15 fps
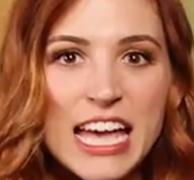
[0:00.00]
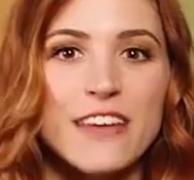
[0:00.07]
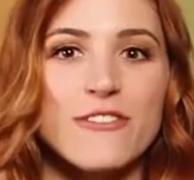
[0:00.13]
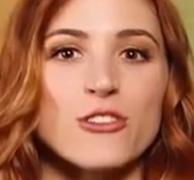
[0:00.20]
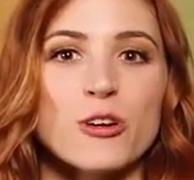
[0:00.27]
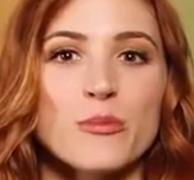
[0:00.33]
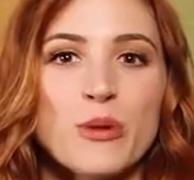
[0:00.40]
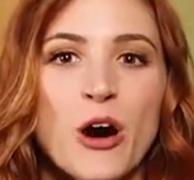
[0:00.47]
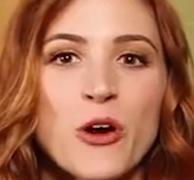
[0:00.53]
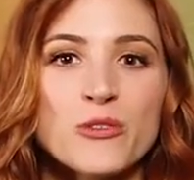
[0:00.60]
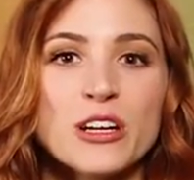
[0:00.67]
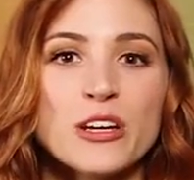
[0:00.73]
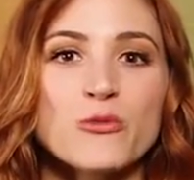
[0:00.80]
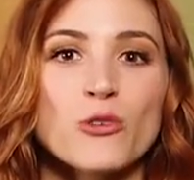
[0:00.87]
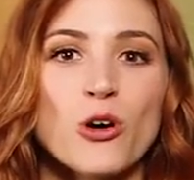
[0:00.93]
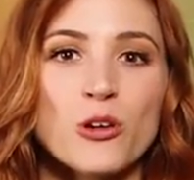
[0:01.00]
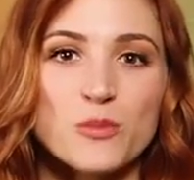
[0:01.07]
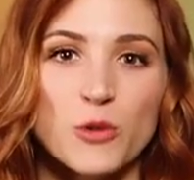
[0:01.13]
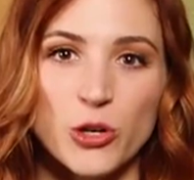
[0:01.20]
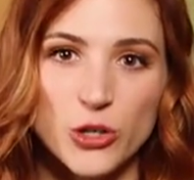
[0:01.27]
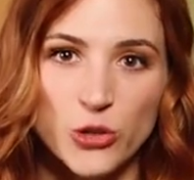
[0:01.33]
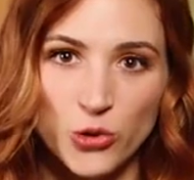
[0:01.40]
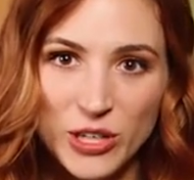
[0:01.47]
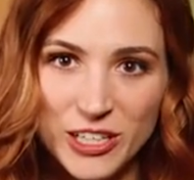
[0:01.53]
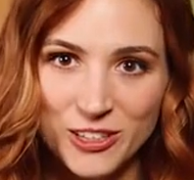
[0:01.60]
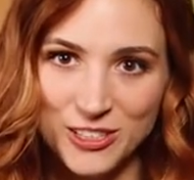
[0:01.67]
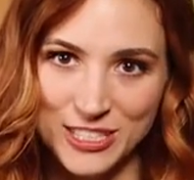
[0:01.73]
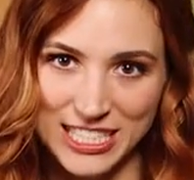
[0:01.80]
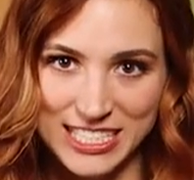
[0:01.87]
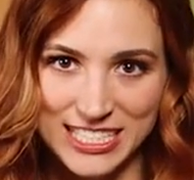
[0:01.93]
If your opponent rolled more
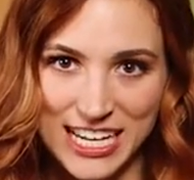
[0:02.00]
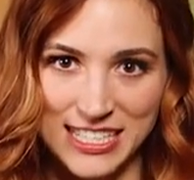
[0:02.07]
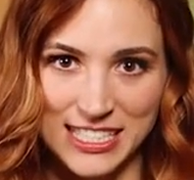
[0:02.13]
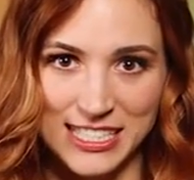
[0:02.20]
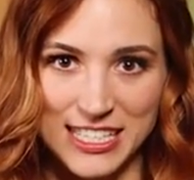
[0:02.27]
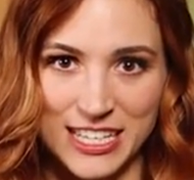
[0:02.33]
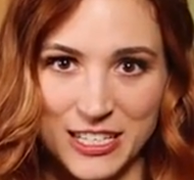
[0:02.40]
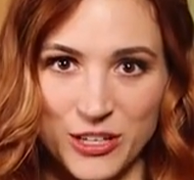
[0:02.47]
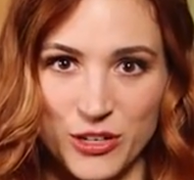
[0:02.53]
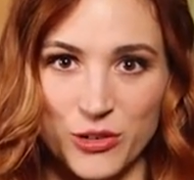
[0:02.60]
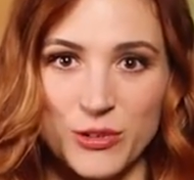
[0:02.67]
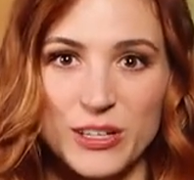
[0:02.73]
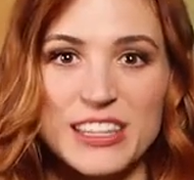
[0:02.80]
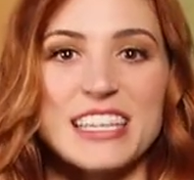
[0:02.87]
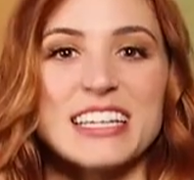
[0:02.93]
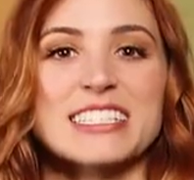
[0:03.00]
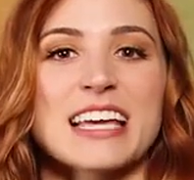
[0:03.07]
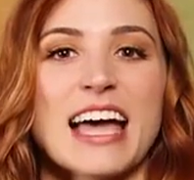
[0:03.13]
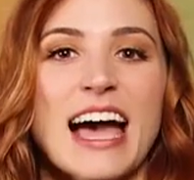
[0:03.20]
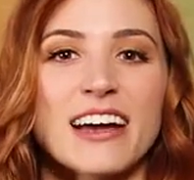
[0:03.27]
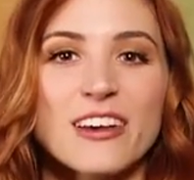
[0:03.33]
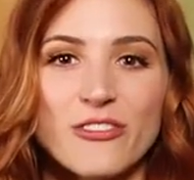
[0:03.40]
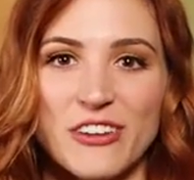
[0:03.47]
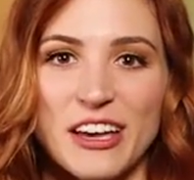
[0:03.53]
critical successes than you, the attack